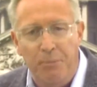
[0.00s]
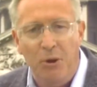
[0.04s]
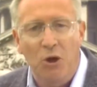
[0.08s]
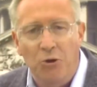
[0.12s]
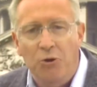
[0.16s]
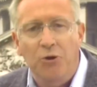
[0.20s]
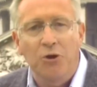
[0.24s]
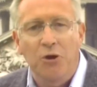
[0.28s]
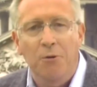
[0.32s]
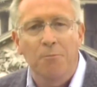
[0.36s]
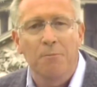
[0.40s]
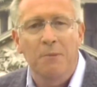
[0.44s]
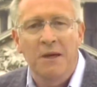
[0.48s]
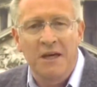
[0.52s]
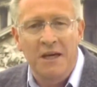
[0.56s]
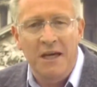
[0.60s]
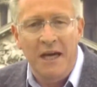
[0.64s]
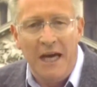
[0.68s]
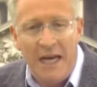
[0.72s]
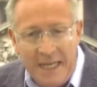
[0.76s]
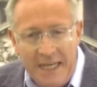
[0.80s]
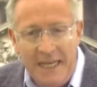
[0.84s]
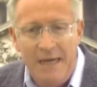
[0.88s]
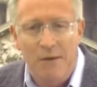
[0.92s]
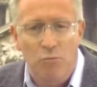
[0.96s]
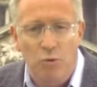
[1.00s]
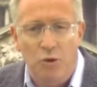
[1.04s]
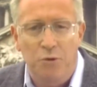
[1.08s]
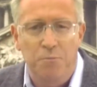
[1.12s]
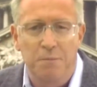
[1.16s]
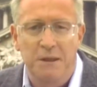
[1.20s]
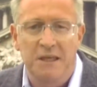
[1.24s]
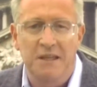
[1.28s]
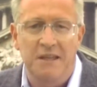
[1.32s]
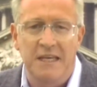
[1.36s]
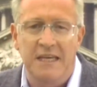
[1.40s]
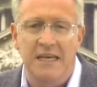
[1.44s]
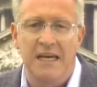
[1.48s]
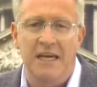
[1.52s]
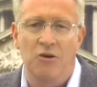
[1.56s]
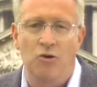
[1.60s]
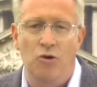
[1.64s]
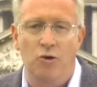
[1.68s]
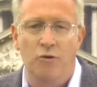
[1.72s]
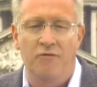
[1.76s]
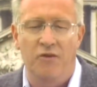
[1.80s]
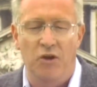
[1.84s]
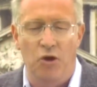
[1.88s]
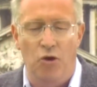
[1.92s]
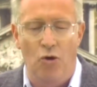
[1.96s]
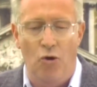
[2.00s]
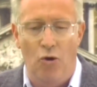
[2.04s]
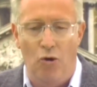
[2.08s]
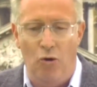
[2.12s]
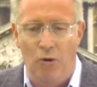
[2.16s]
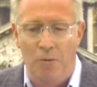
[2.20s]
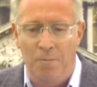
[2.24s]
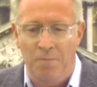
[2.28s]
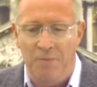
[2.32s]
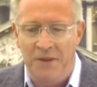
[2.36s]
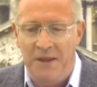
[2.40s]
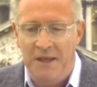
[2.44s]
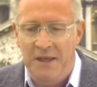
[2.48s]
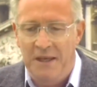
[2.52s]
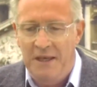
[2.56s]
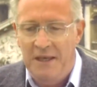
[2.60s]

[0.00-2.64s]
burn them, and that would be the end of it all.